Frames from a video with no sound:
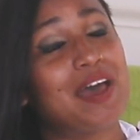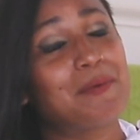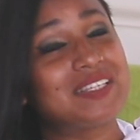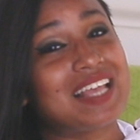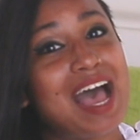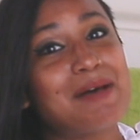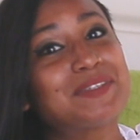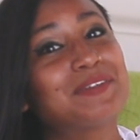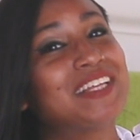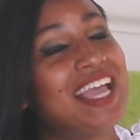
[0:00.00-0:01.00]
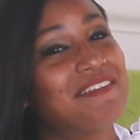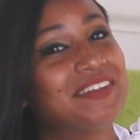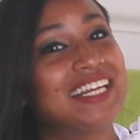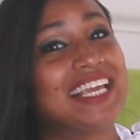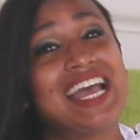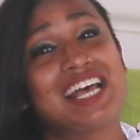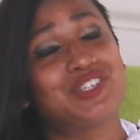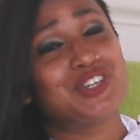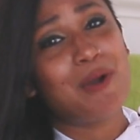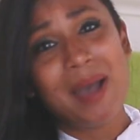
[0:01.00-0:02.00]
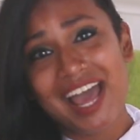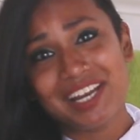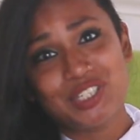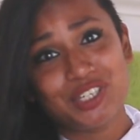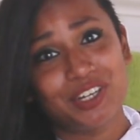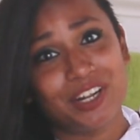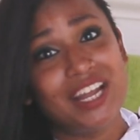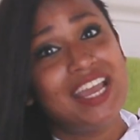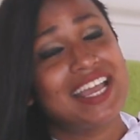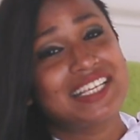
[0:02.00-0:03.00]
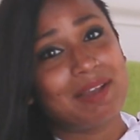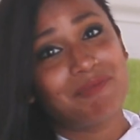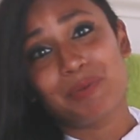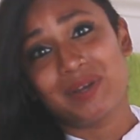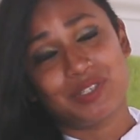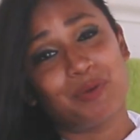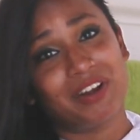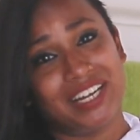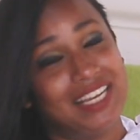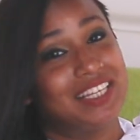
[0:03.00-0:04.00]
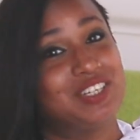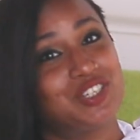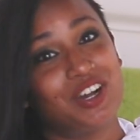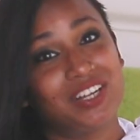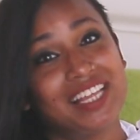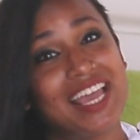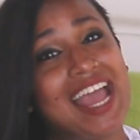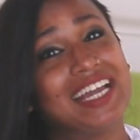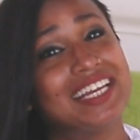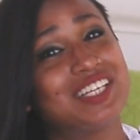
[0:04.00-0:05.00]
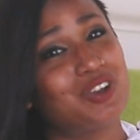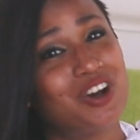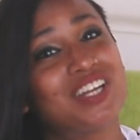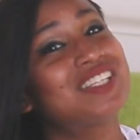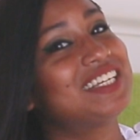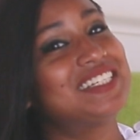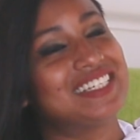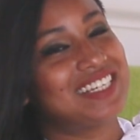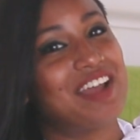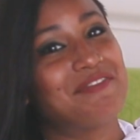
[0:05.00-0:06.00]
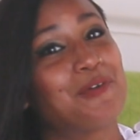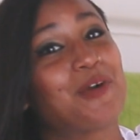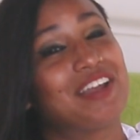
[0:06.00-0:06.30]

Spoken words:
That was absolutely heavenly. It has no added sugar except for what's already in the chocolate, and it is honestly to die for.